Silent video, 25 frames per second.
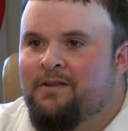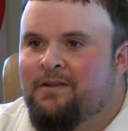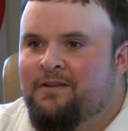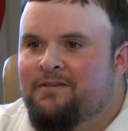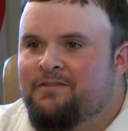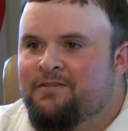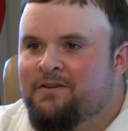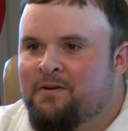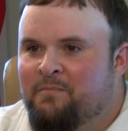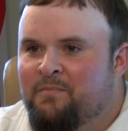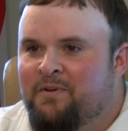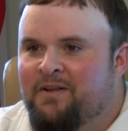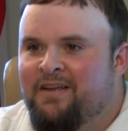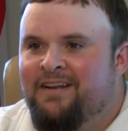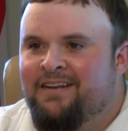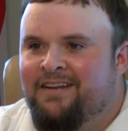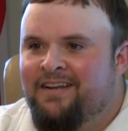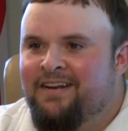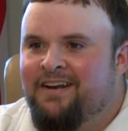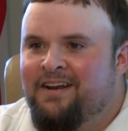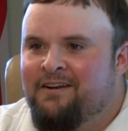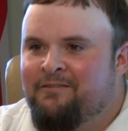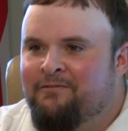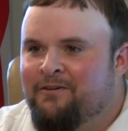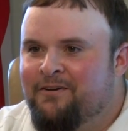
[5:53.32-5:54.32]
It's
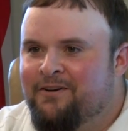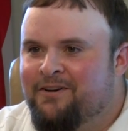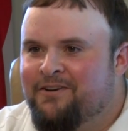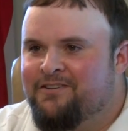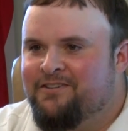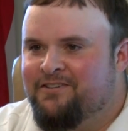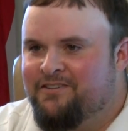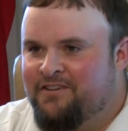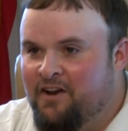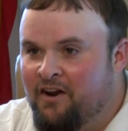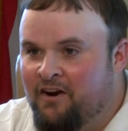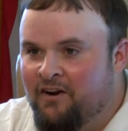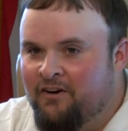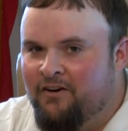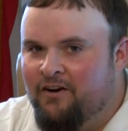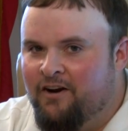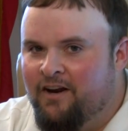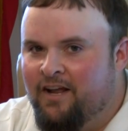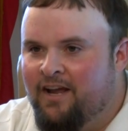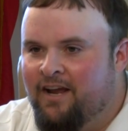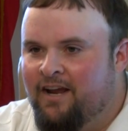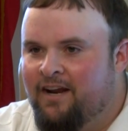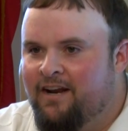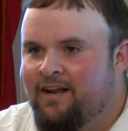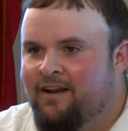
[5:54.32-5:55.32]
completely different, a stun
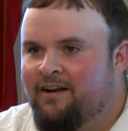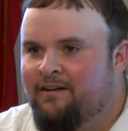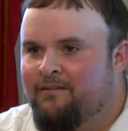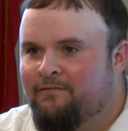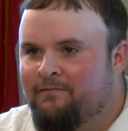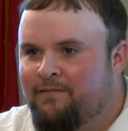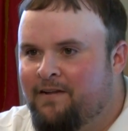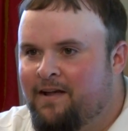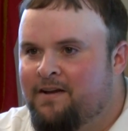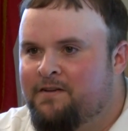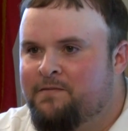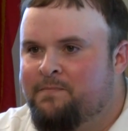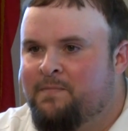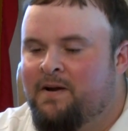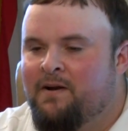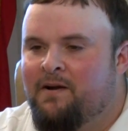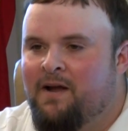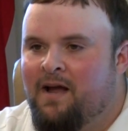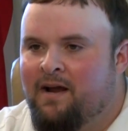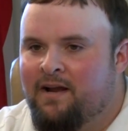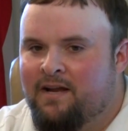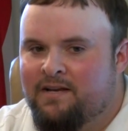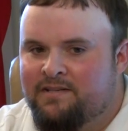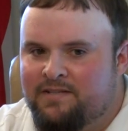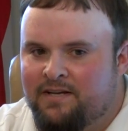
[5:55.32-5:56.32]
grenade and a flashbang.
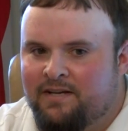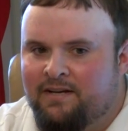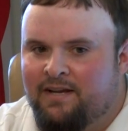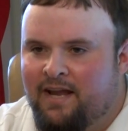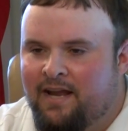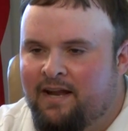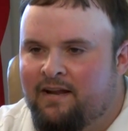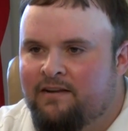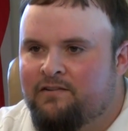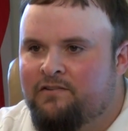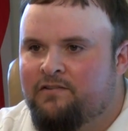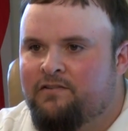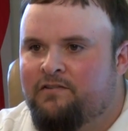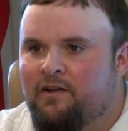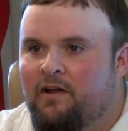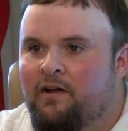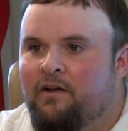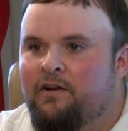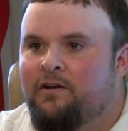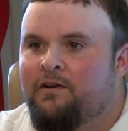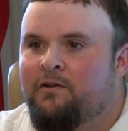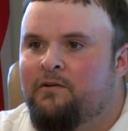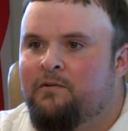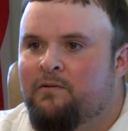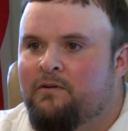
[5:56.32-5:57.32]
I guess it can
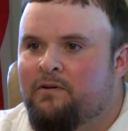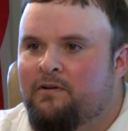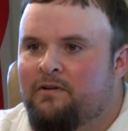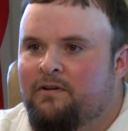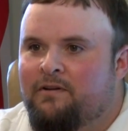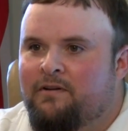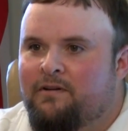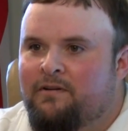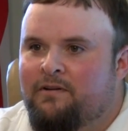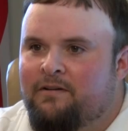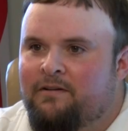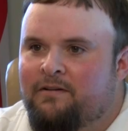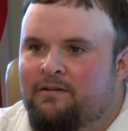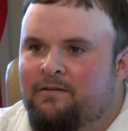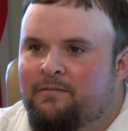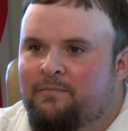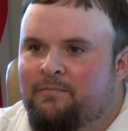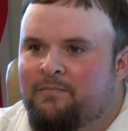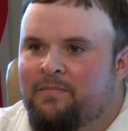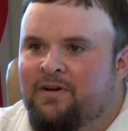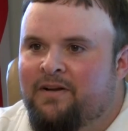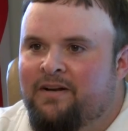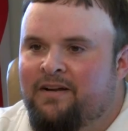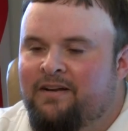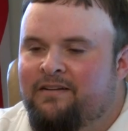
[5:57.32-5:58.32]
stun you,
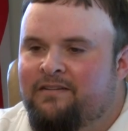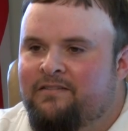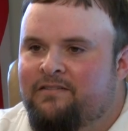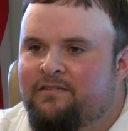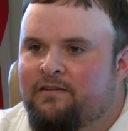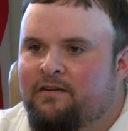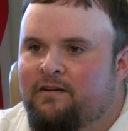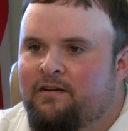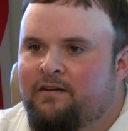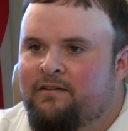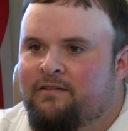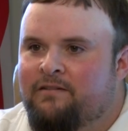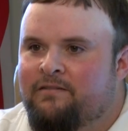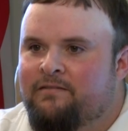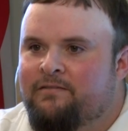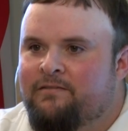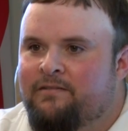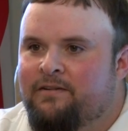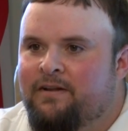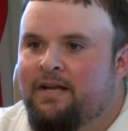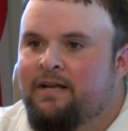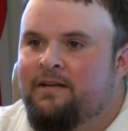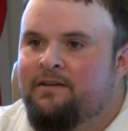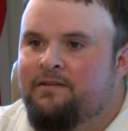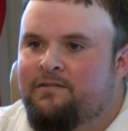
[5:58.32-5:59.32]
but
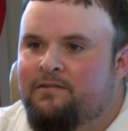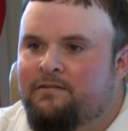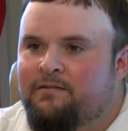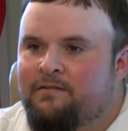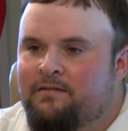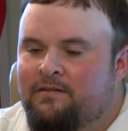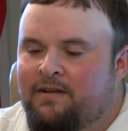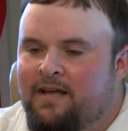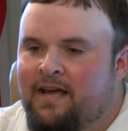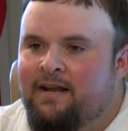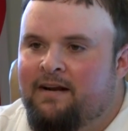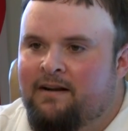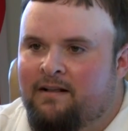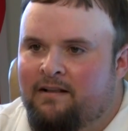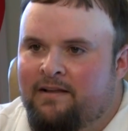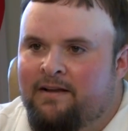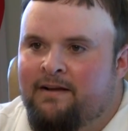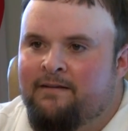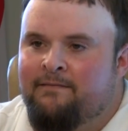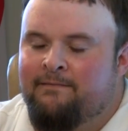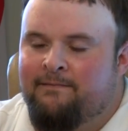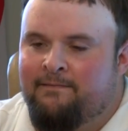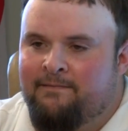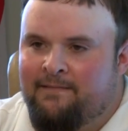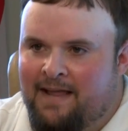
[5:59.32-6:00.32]
it's technically
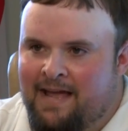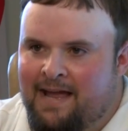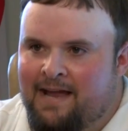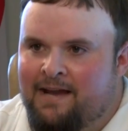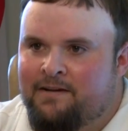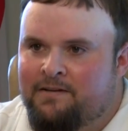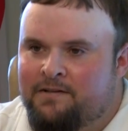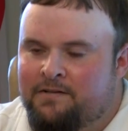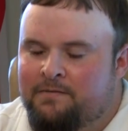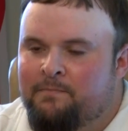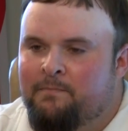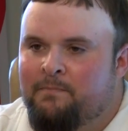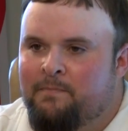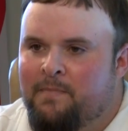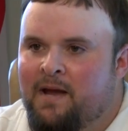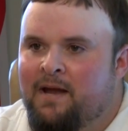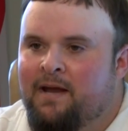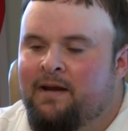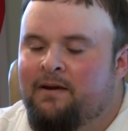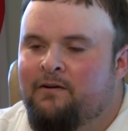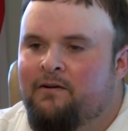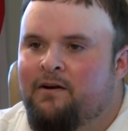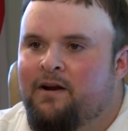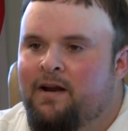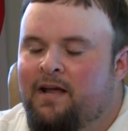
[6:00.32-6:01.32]
a
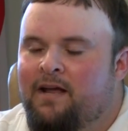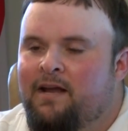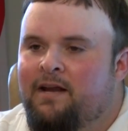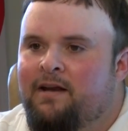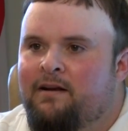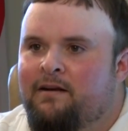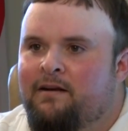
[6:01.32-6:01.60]
flashbang grenade.